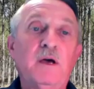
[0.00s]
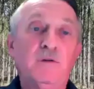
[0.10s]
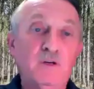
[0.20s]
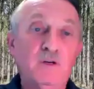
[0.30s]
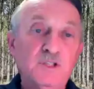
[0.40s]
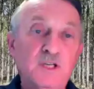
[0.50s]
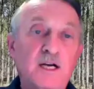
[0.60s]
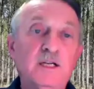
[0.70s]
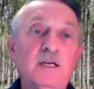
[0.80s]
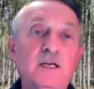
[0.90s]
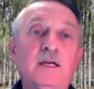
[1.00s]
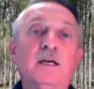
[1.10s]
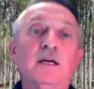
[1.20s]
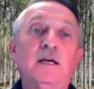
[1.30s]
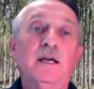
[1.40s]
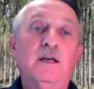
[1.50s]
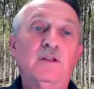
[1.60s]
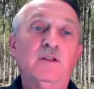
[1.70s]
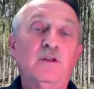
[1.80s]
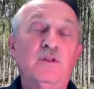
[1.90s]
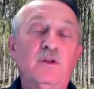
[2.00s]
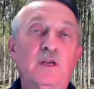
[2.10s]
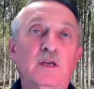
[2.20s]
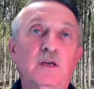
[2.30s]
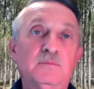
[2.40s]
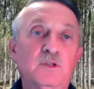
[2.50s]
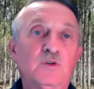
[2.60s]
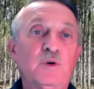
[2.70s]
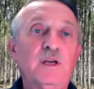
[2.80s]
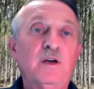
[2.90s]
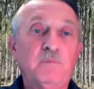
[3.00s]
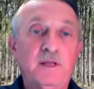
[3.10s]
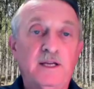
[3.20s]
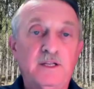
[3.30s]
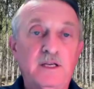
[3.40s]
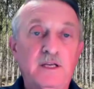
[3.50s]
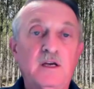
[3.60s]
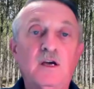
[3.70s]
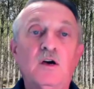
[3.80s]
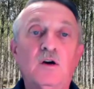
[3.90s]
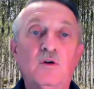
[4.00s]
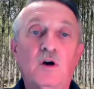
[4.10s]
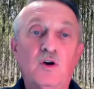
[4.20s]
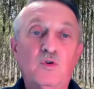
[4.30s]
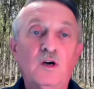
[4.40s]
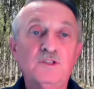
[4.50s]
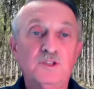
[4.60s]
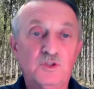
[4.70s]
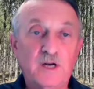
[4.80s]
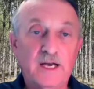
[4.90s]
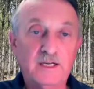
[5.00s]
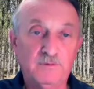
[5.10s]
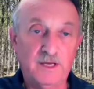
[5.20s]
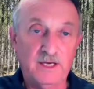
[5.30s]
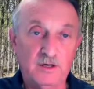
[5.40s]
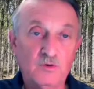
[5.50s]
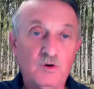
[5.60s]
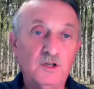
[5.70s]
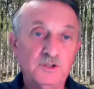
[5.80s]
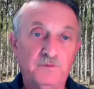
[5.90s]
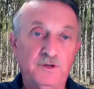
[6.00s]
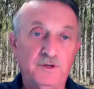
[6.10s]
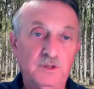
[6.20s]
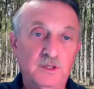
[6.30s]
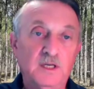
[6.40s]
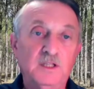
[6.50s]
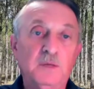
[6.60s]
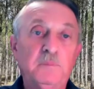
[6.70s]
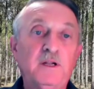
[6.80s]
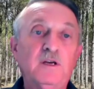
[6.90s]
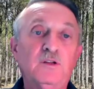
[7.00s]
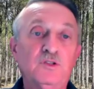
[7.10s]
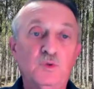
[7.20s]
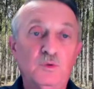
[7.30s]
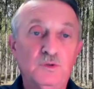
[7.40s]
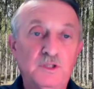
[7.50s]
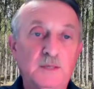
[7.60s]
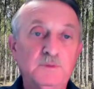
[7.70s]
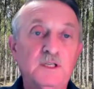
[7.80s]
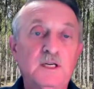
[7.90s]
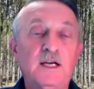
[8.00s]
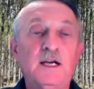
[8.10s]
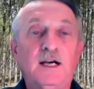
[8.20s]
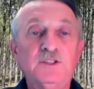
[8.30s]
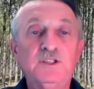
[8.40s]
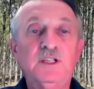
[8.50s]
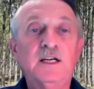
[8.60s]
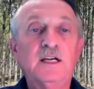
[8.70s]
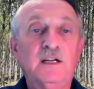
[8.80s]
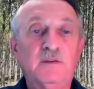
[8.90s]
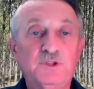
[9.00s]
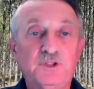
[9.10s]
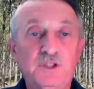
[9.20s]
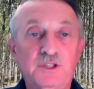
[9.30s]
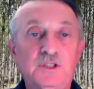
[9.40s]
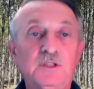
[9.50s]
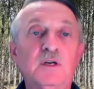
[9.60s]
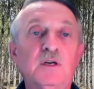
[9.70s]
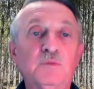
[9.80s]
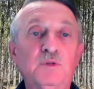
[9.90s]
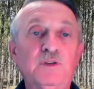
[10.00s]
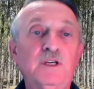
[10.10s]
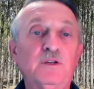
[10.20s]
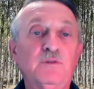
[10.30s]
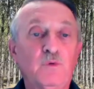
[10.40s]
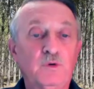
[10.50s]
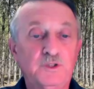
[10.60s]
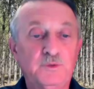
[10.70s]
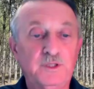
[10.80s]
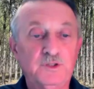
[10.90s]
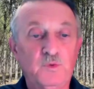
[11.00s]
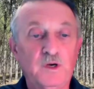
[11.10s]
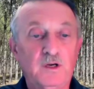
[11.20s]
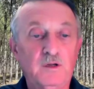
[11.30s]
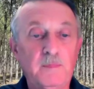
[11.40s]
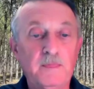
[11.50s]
of herbicide and the degree of planting across a tract of land, across a field, depending on the soil types. I see that kind of precision moving into forestry as well.